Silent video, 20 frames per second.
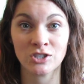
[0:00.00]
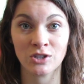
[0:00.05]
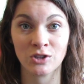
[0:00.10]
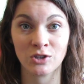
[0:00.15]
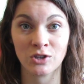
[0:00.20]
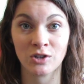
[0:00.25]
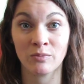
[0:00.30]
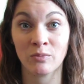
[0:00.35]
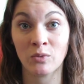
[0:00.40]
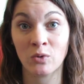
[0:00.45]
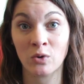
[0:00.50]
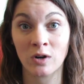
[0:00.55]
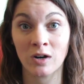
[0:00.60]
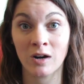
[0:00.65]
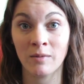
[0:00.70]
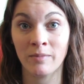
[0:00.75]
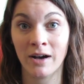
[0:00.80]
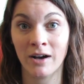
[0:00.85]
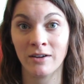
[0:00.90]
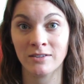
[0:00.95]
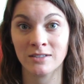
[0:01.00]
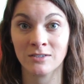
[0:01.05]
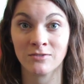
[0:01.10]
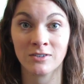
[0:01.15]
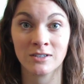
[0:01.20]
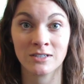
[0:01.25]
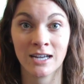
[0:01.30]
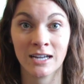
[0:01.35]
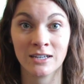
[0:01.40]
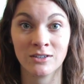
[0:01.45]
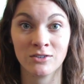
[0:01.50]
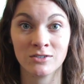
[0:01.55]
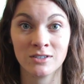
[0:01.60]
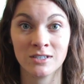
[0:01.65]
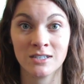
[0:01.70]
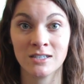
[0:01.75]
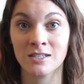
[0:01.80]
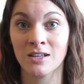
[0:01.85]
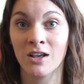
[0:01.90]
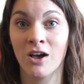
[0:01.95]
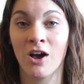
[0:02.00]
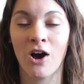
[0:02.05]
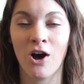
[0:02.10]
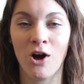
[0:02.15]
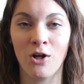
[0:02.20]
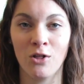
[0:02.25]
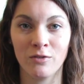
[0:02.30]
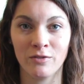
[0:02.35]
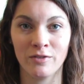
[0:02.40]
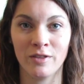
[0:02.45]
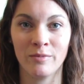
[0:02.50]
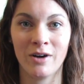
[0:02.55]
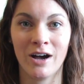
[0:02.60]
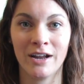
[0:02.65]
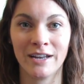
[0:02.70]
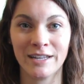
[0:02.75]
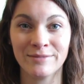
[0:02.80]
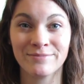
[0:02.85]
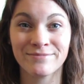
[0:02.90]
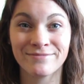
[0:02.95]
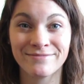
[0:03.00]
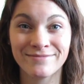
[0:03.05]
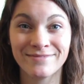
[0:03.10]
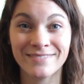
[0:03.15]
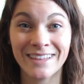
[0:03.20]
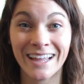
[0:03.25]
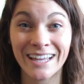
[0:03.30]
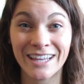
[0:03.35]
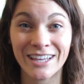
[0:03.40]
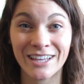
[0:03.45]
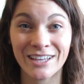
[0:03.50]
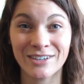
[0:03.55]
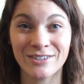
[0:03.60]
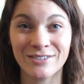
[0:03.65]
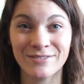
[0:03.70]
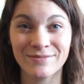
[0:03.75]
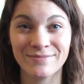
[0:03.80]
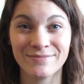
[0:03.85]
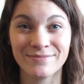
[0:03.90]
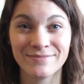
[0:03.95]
to learn more about different diagnoses all over the body. Thank you.